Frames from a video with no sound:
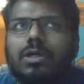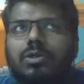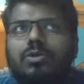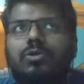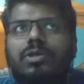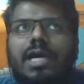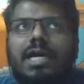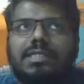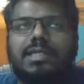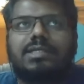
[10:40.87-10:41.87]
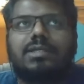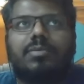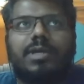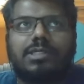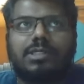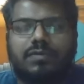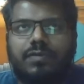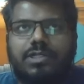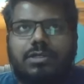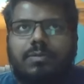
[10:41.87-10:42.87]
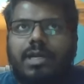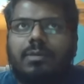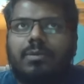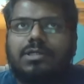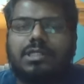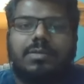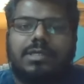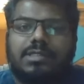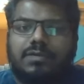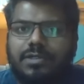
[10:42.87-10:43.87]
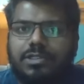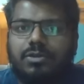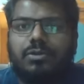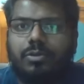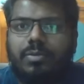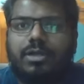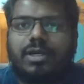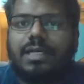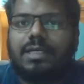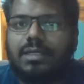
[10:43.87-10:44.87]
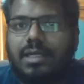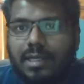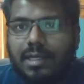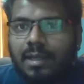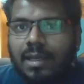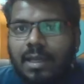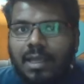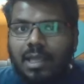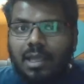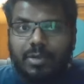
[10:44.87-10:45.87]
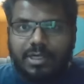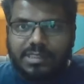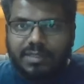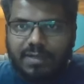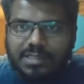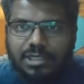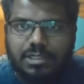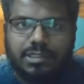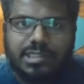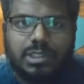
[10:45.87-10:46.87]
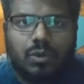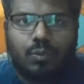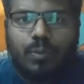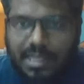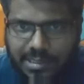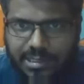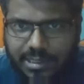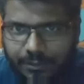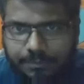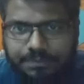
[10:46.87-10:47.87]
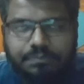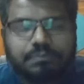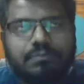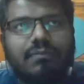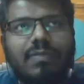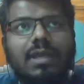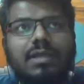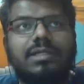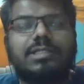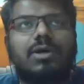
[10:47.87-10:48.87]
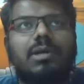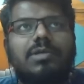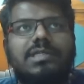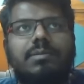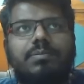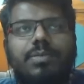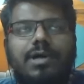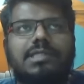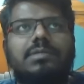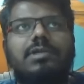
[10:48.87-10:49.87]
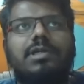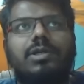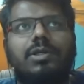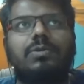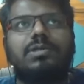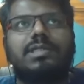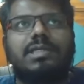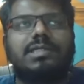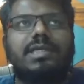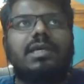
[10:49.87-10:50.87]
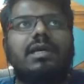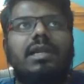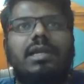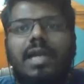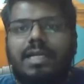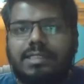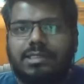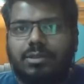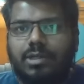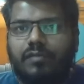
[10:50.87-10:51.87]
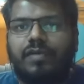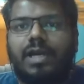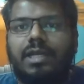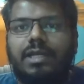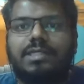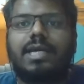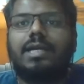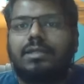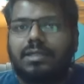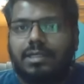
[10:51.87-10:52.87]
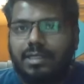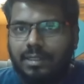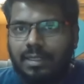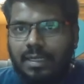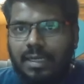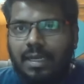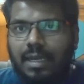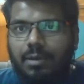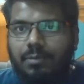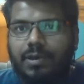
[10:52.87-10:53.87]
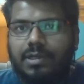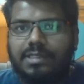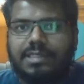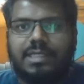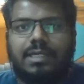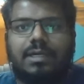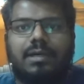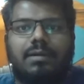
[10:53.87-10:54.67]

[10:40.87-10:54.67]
or two yardsticks on the basis of which, or building blocks on the basis of which you build your identity. The civilization is so vast that it's almost impossible to use a single lens to define its identity, because of